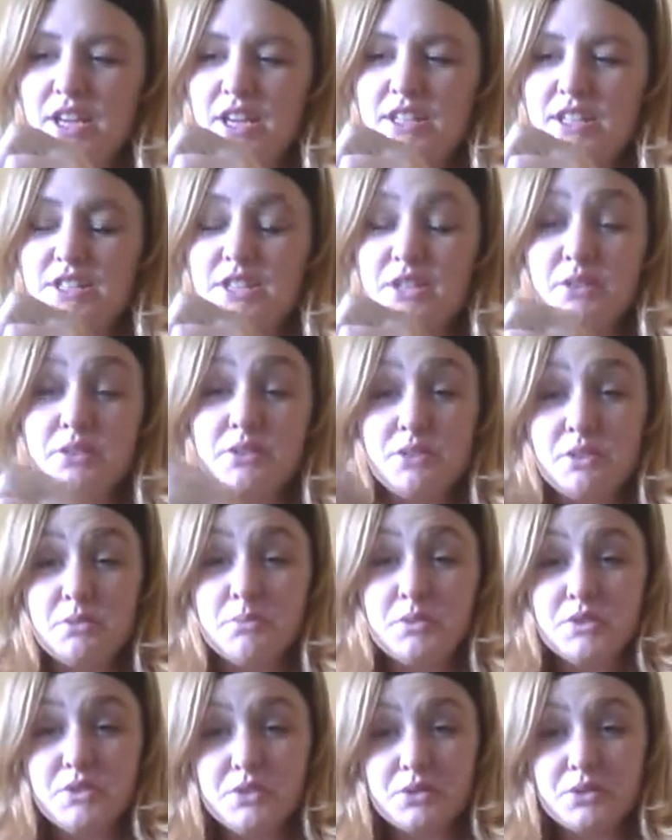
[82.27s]
So it's
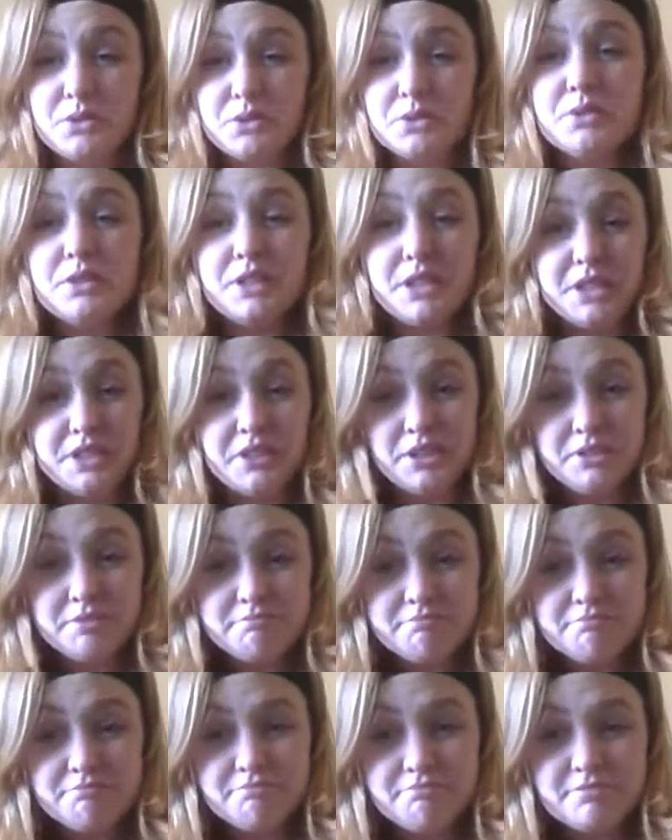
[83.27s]
almost a whole liter
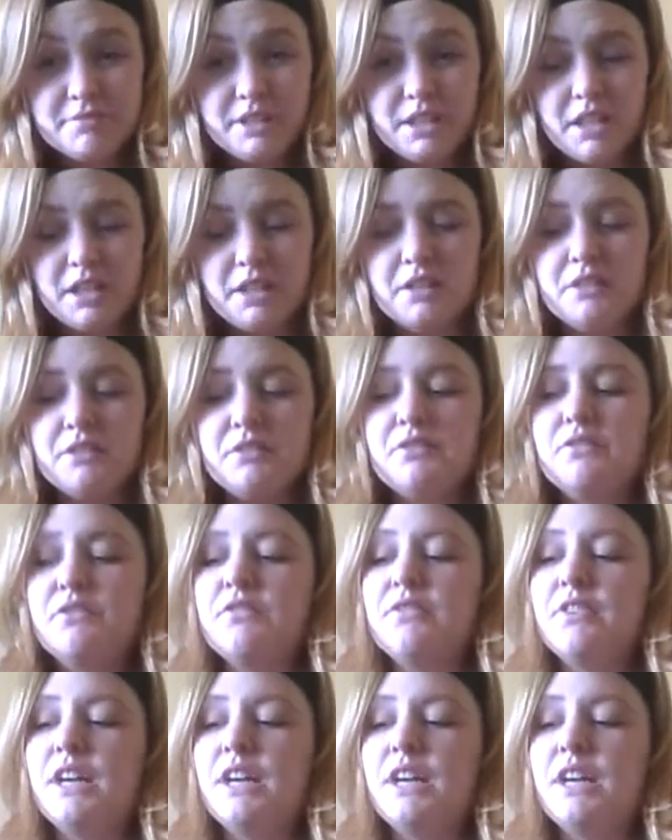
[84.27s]
of